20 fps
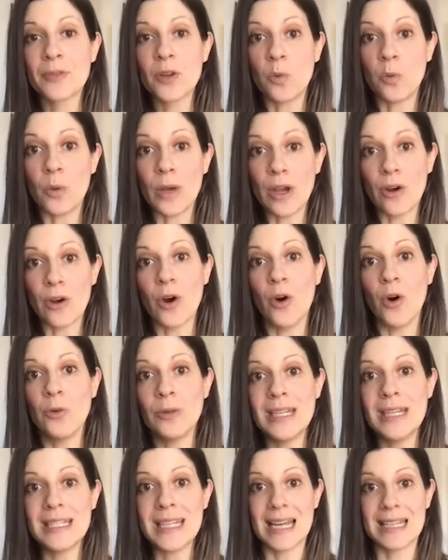we are
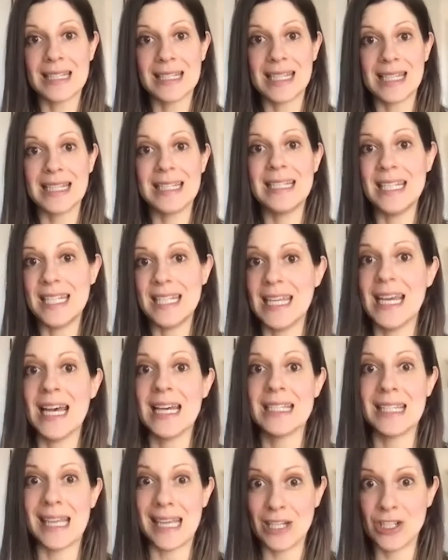only testing
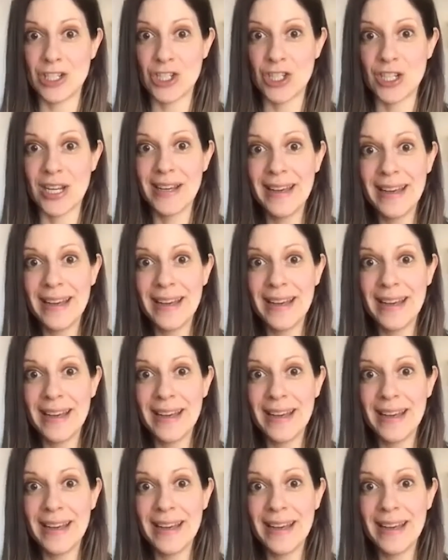TSH,